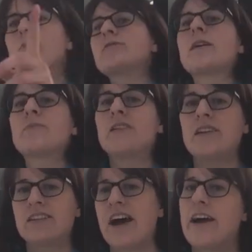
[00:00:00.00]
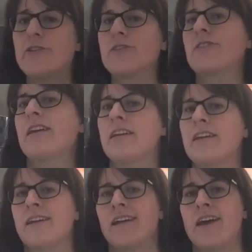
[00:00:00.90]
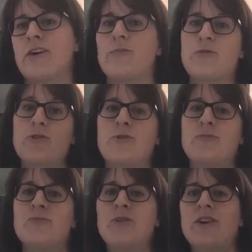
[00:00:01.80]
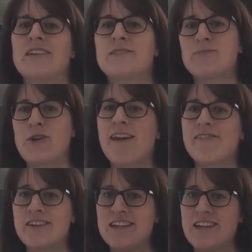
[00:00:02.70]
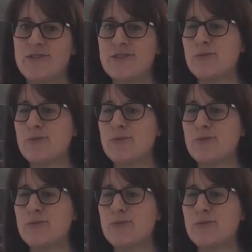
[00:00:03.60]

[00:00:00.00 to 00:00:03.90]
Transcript: close up the entire thing um, so you're nice and private in here